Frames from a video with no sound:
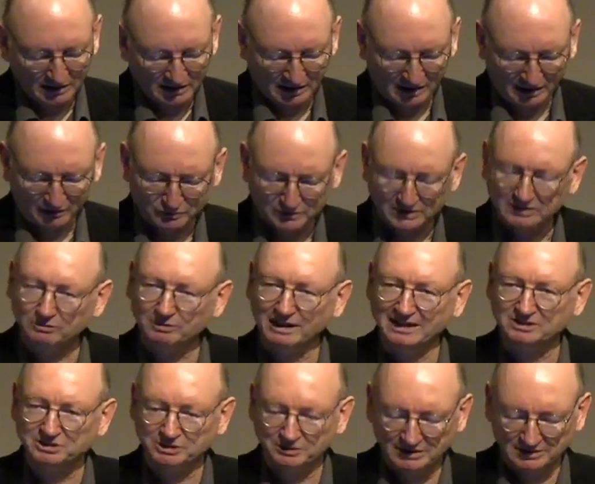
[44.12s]
After
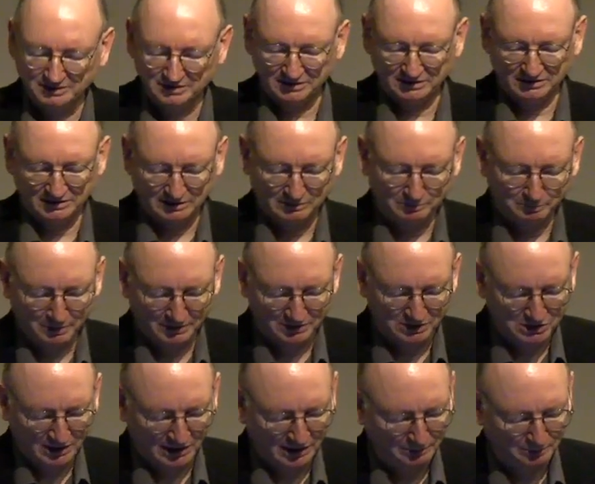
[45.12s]
graduating at
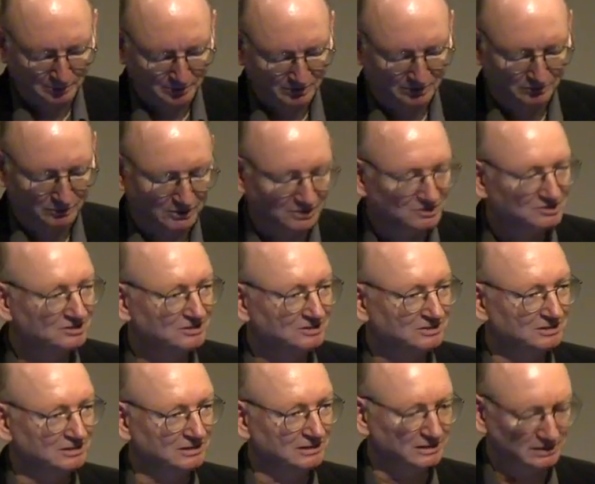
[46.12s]
Punjab
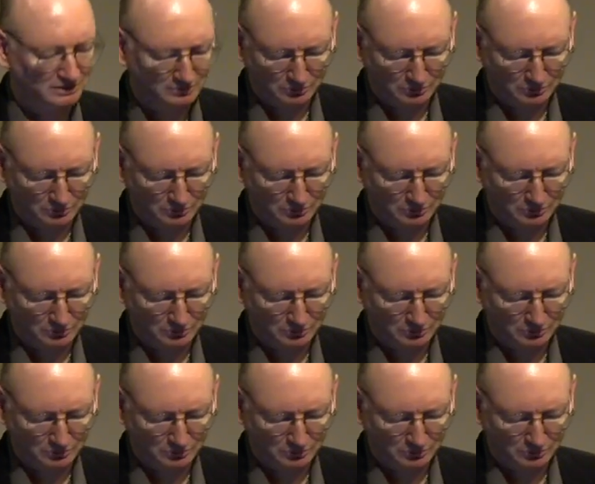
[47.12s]
University,